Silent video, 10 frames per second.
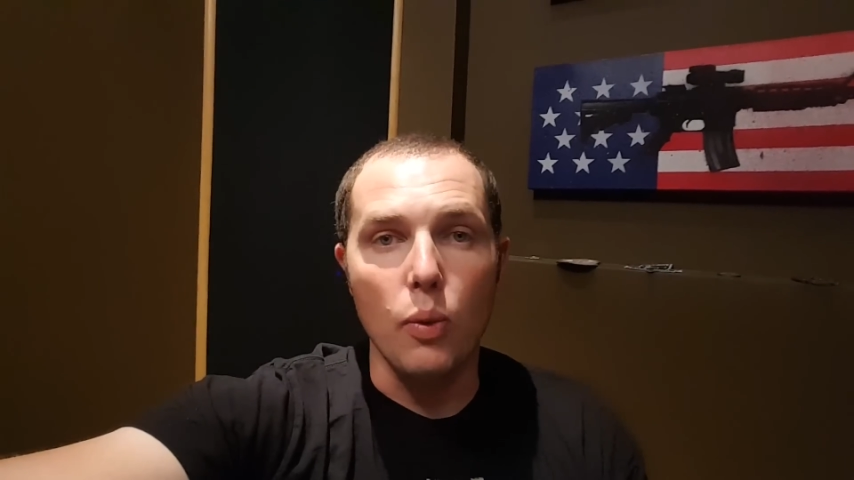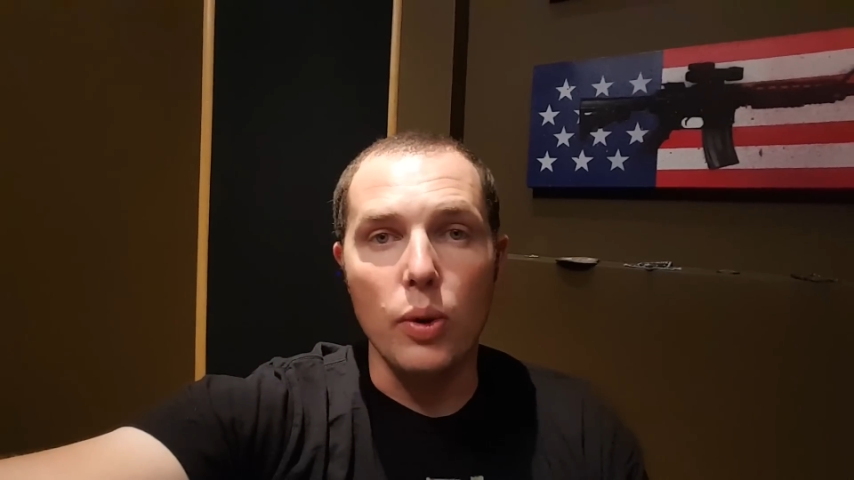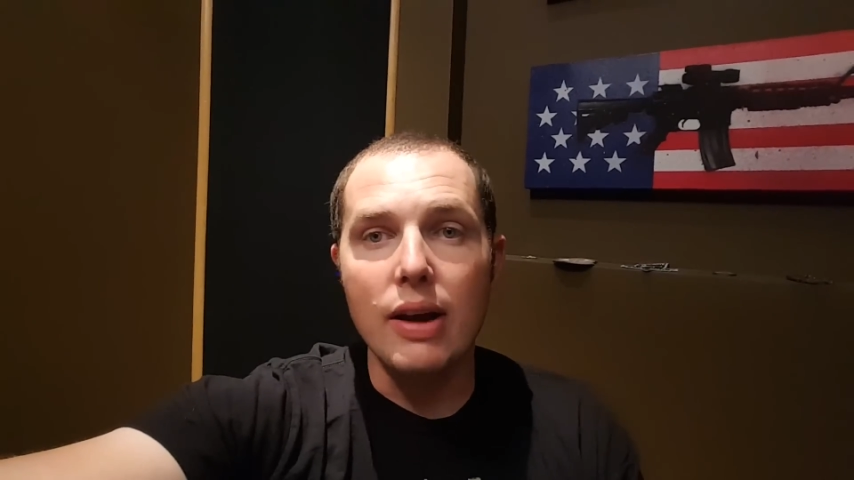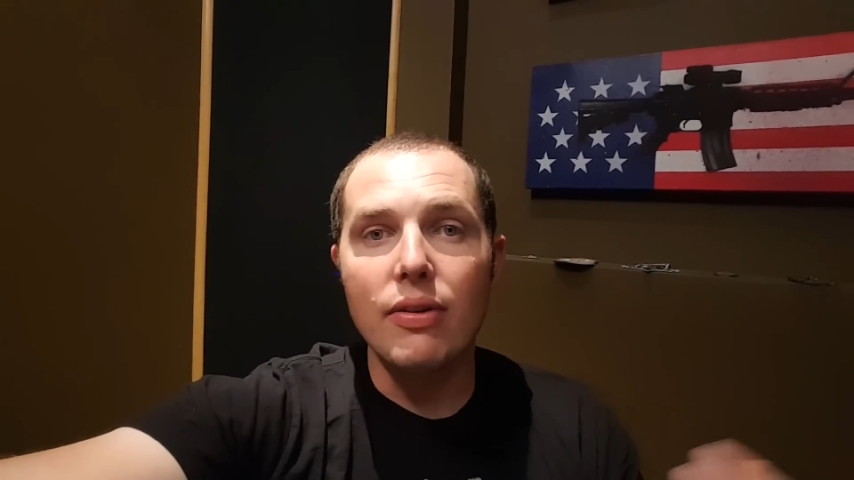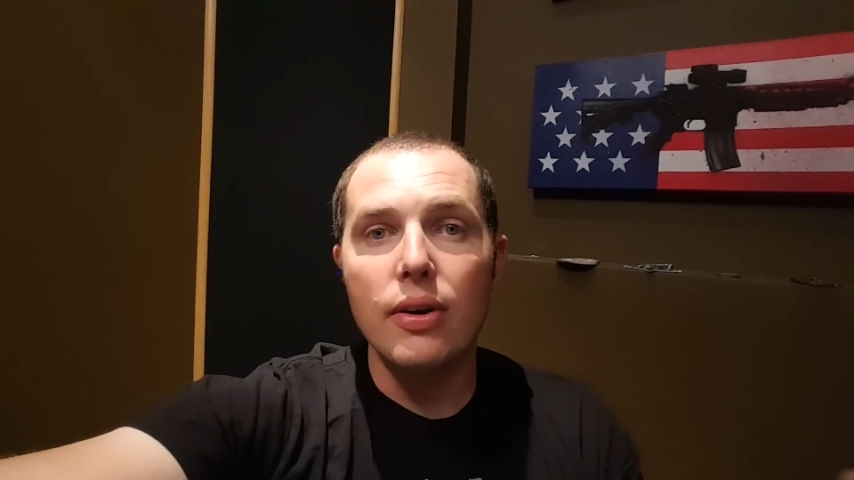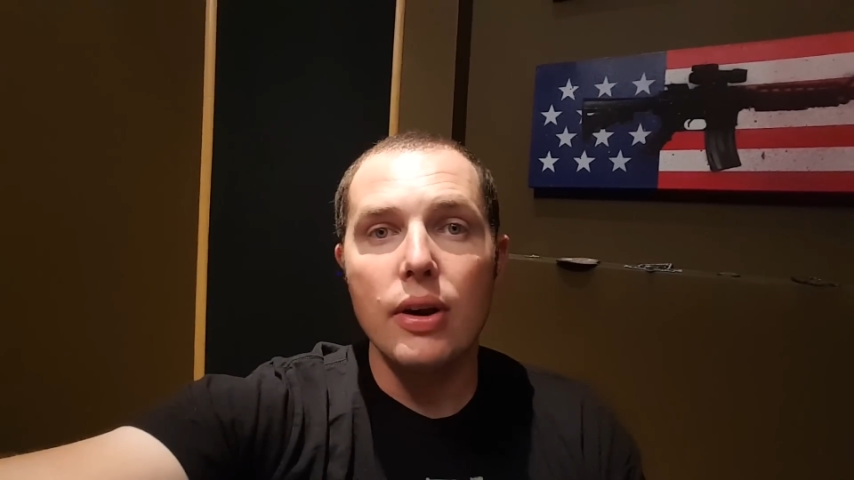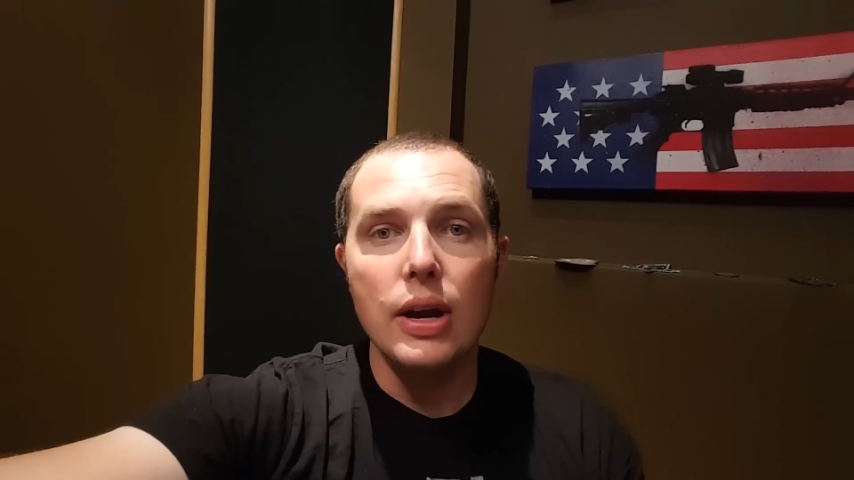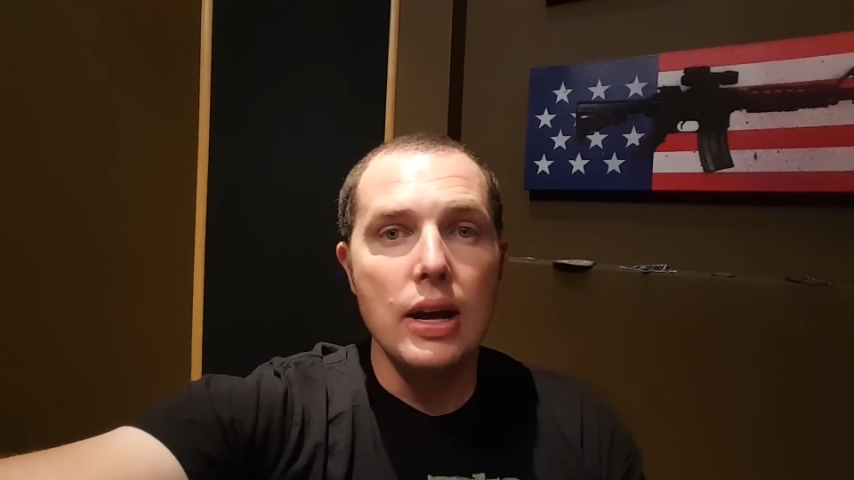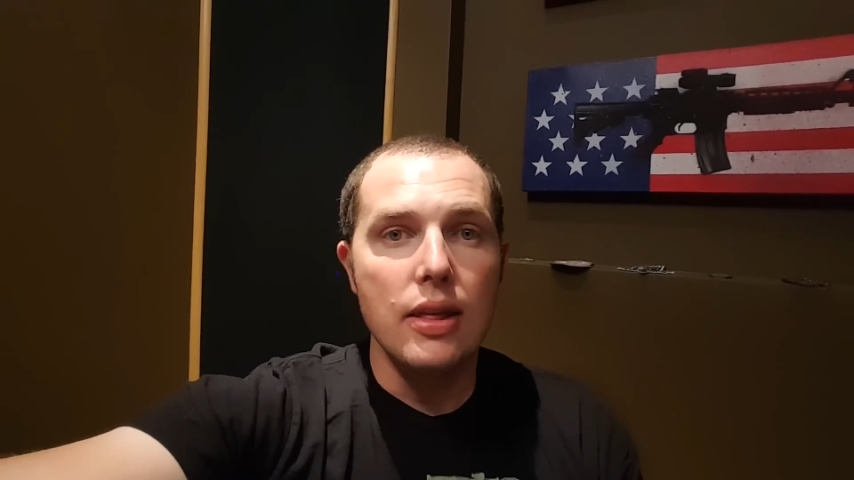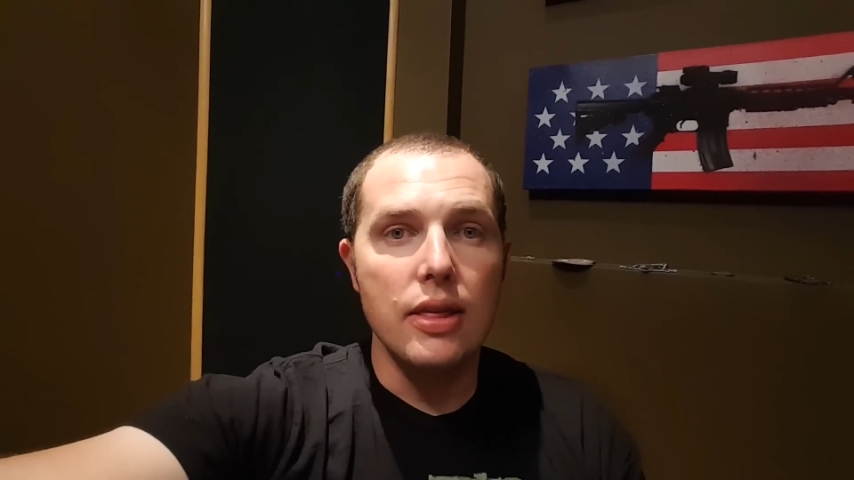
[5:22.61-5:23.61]
or whatever
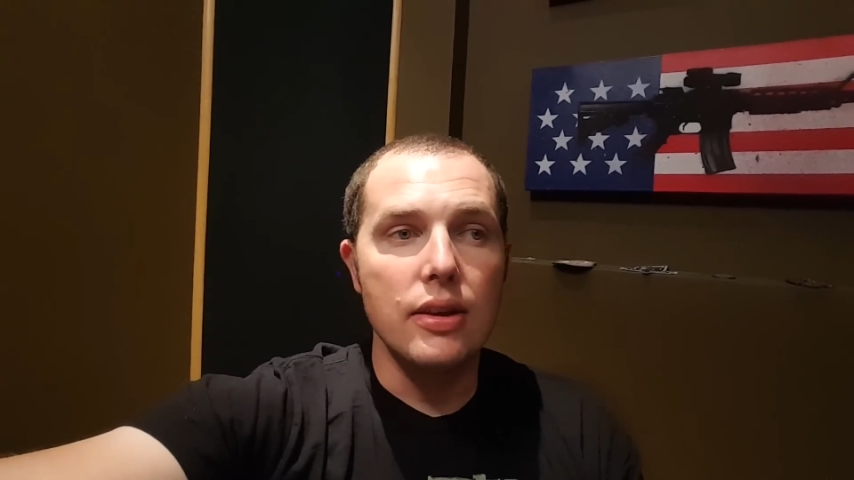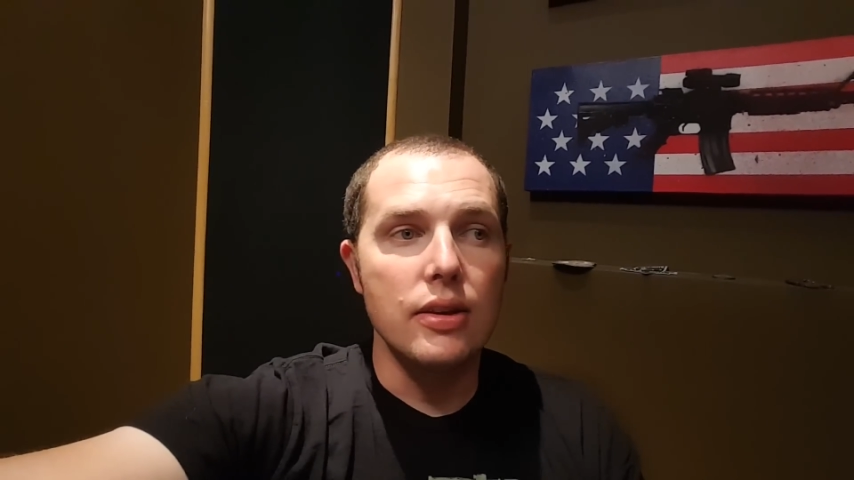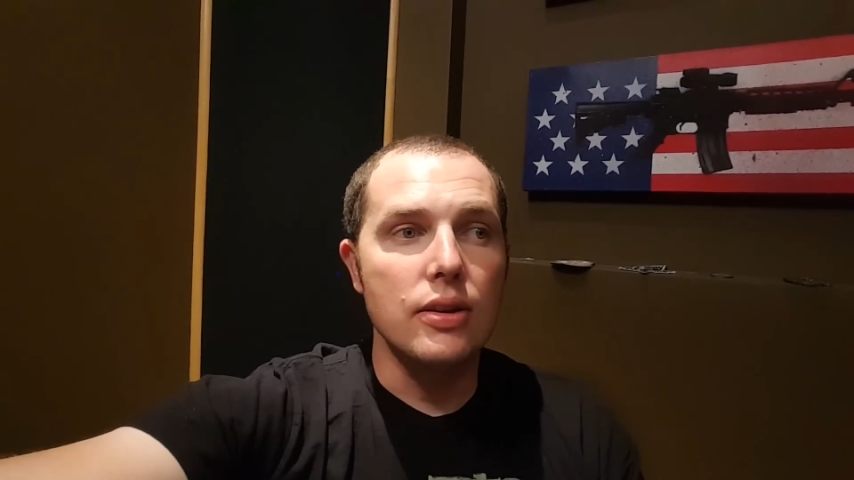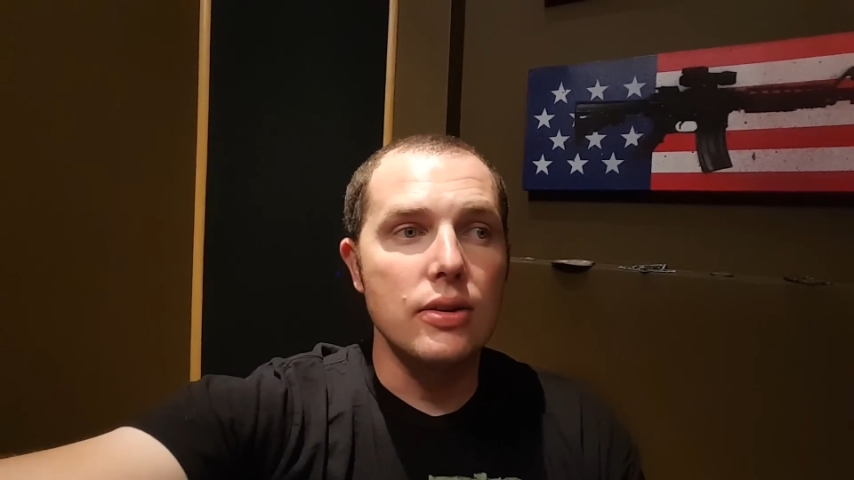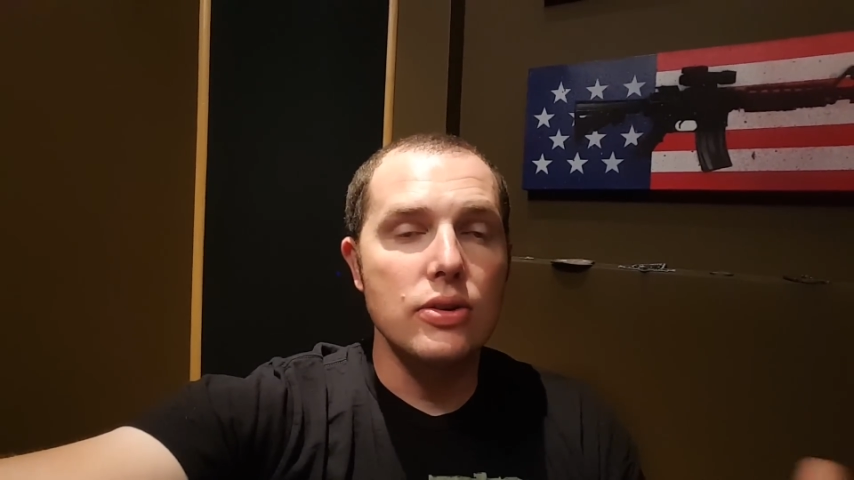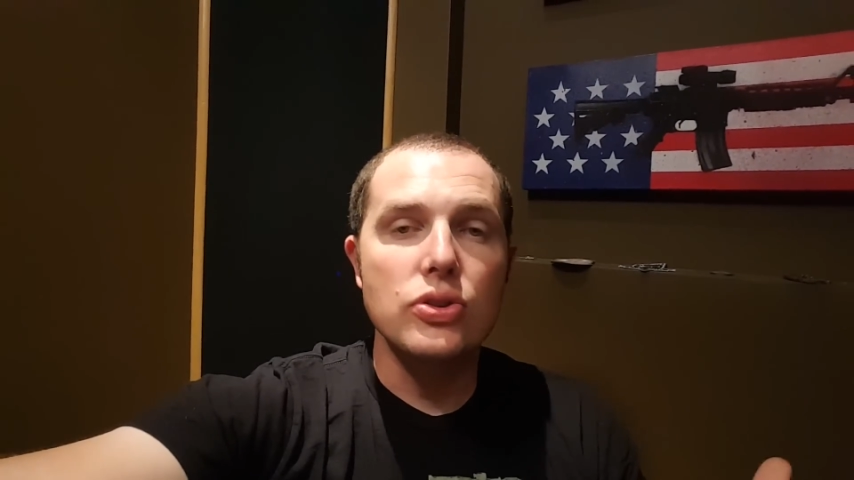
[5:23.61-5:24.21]
the